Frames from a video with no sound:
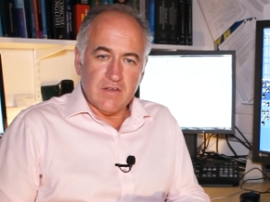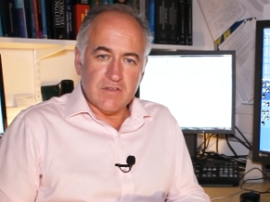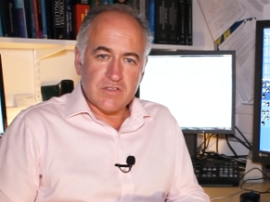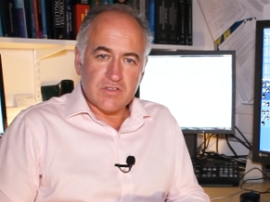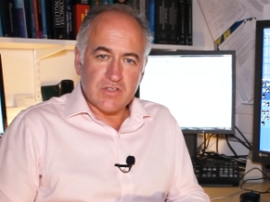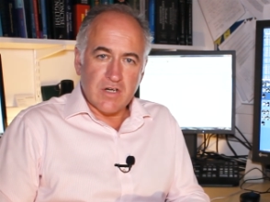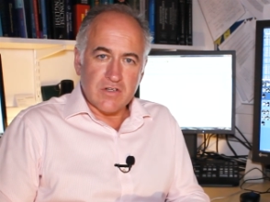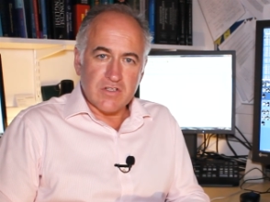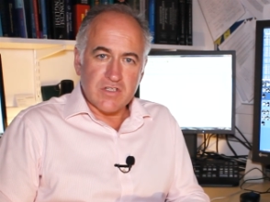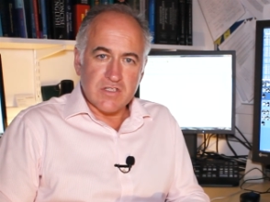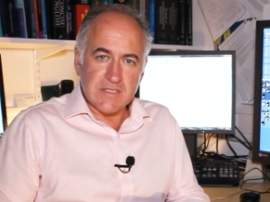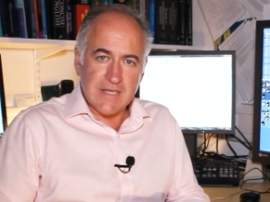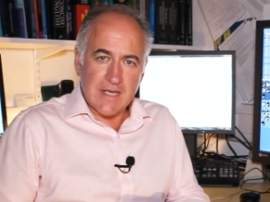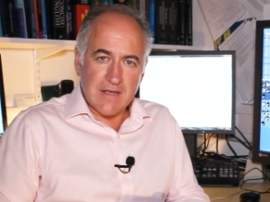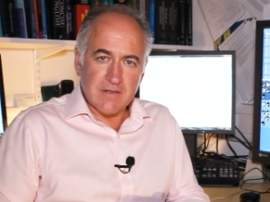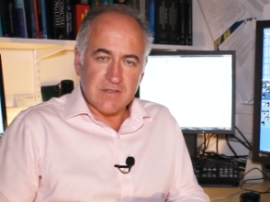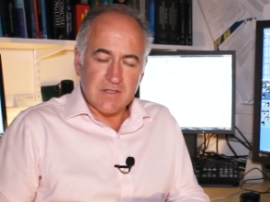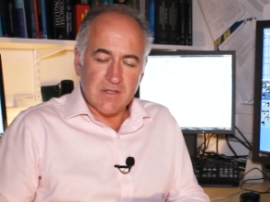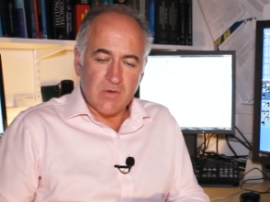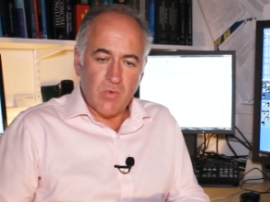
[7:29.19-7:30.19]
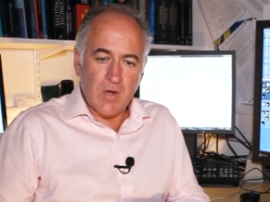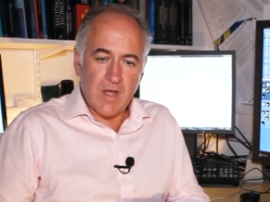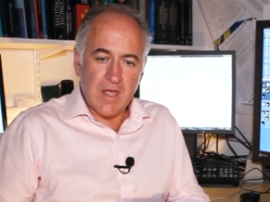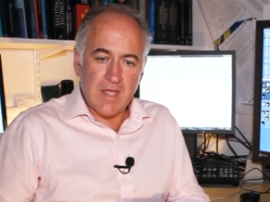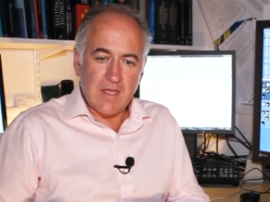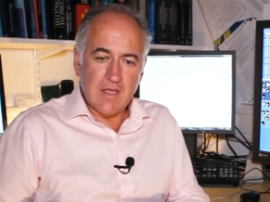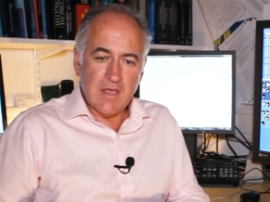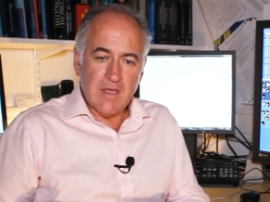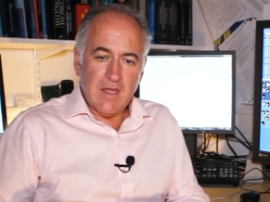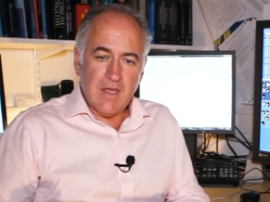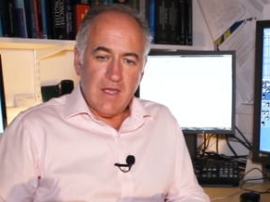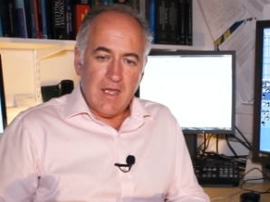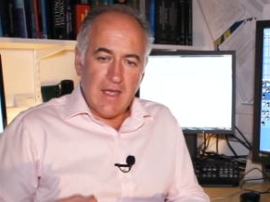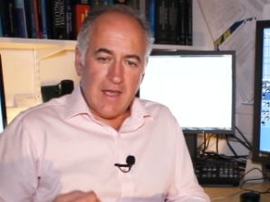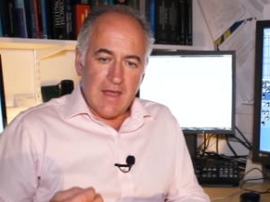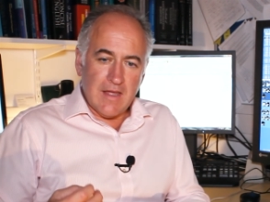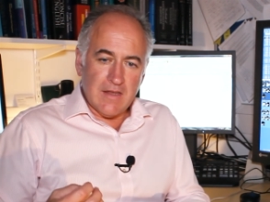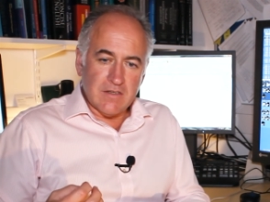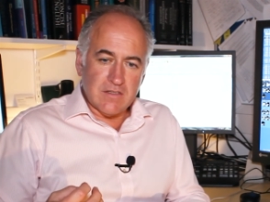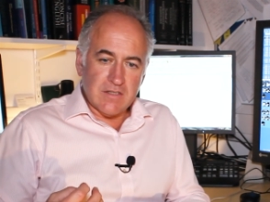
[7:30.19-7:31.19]
structures out of the way
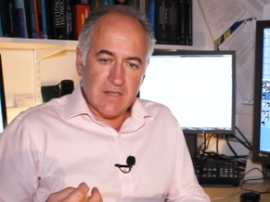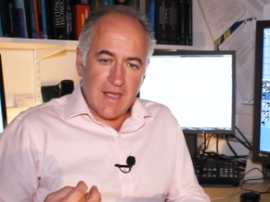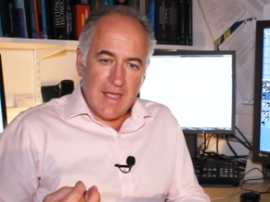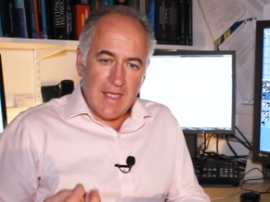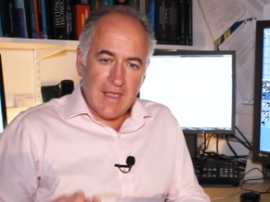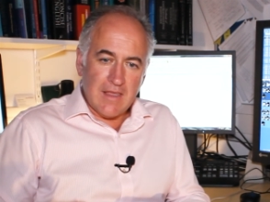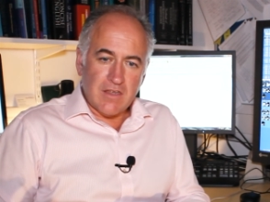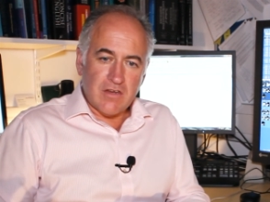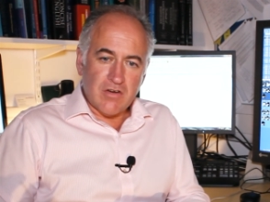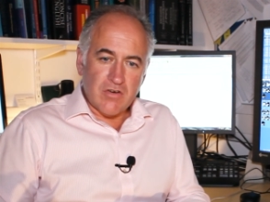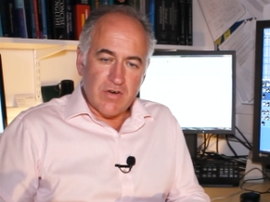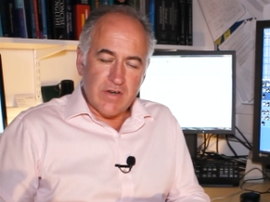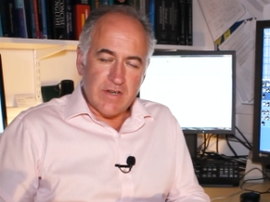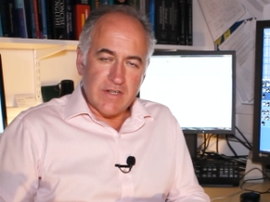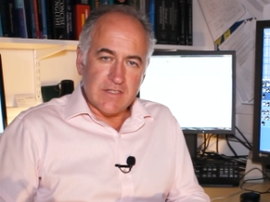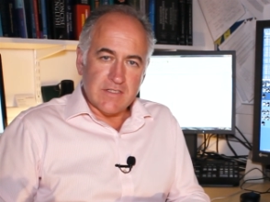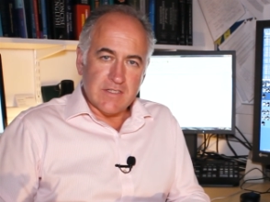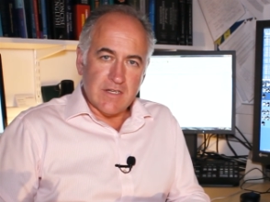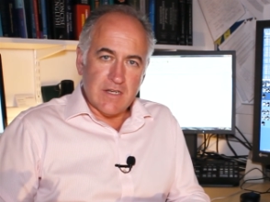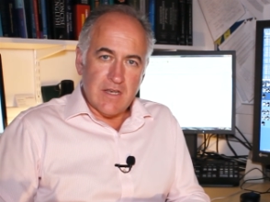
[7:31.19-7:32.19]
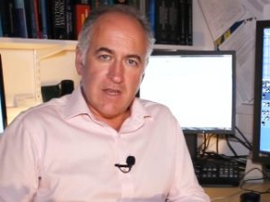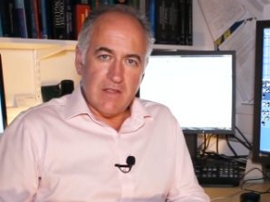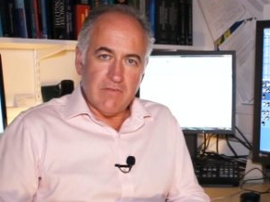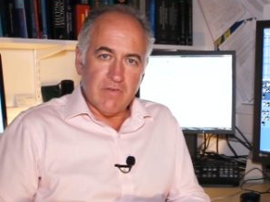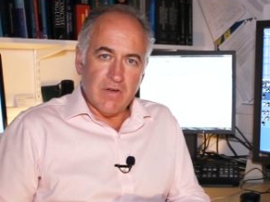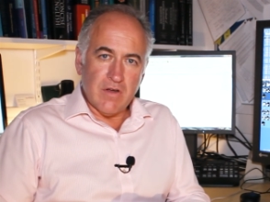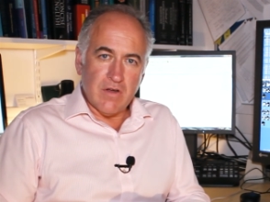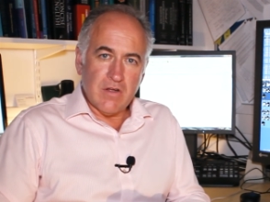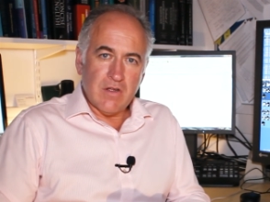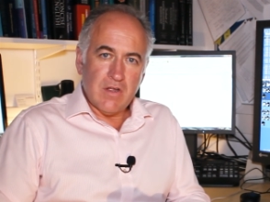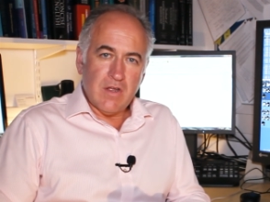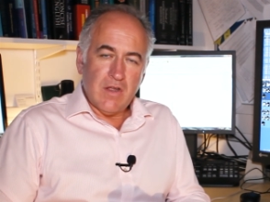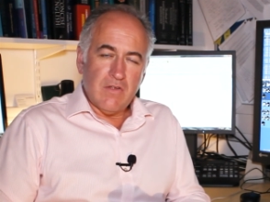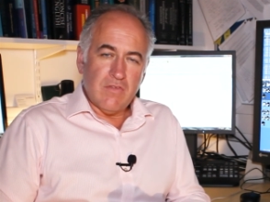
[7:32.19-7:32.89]
and to accurately deliver